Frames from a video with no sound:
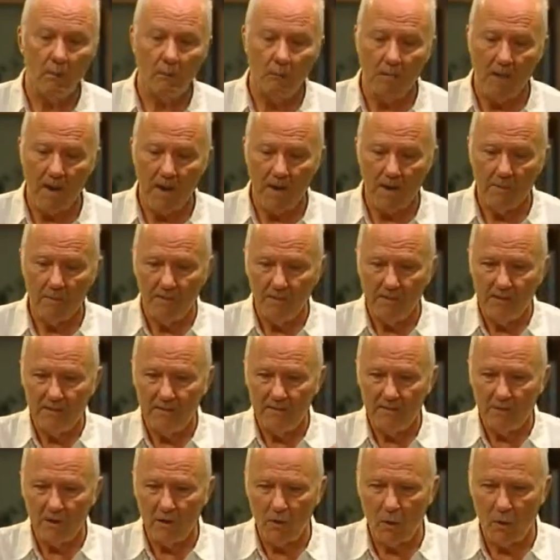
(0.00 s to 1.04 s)
by
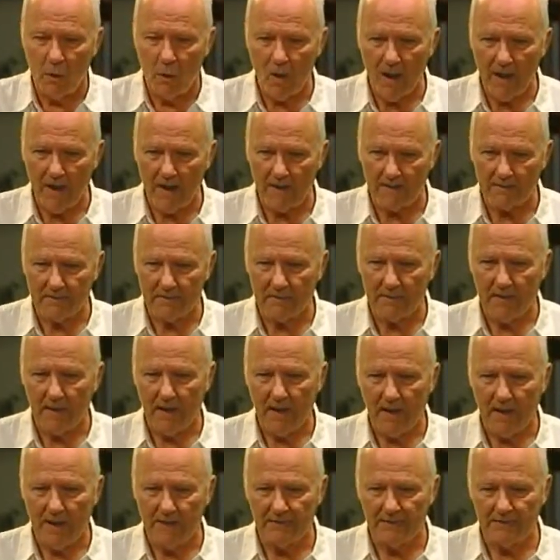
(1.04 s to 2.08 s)
being quiet
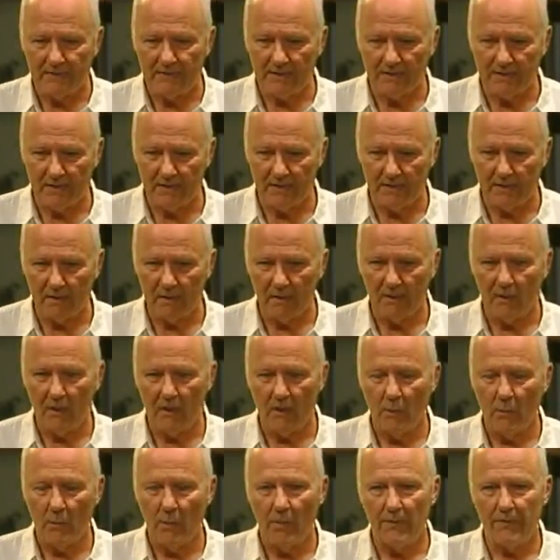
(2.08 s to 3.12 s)
and still,
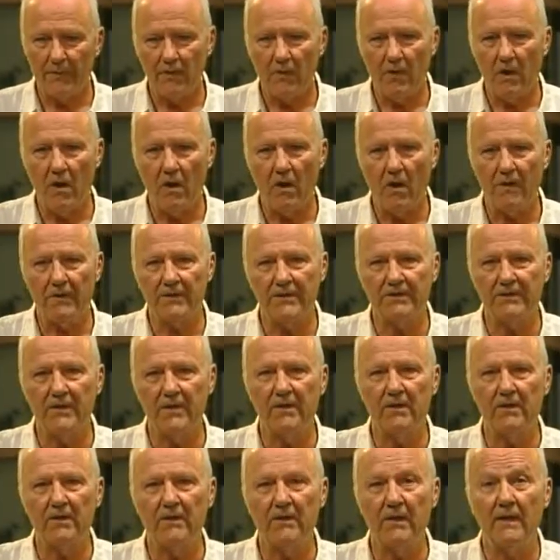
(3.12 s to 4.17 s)
with your heart
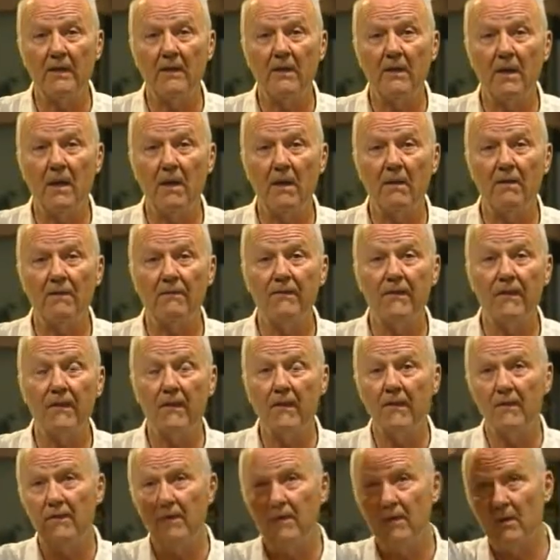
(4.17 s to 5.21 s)
centered in love,
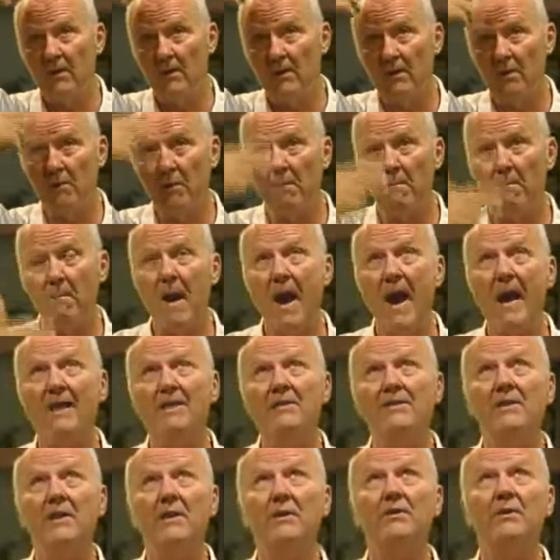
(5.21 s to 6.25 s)
your mind
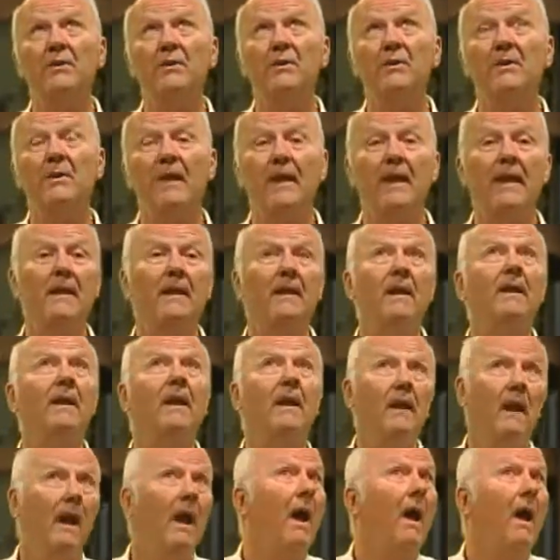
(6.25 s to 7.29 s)
centered in
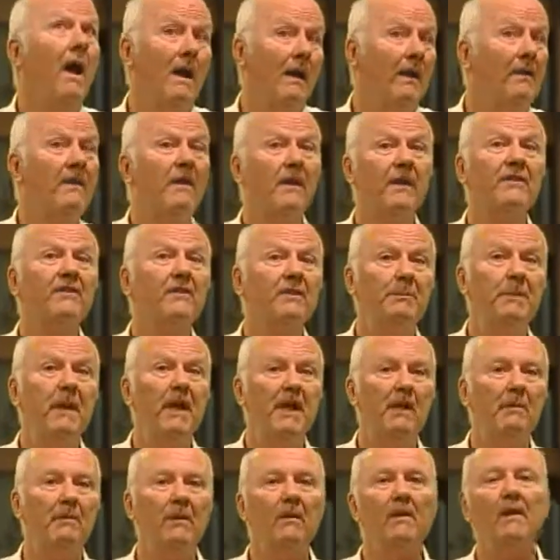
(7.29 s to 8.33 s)
the
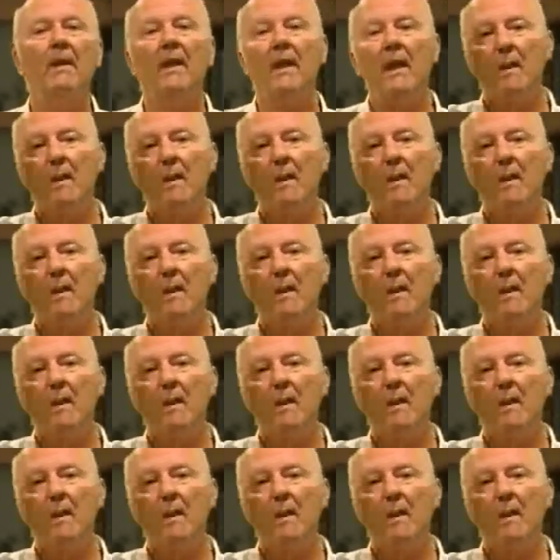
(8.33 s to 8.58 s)
unspeakable,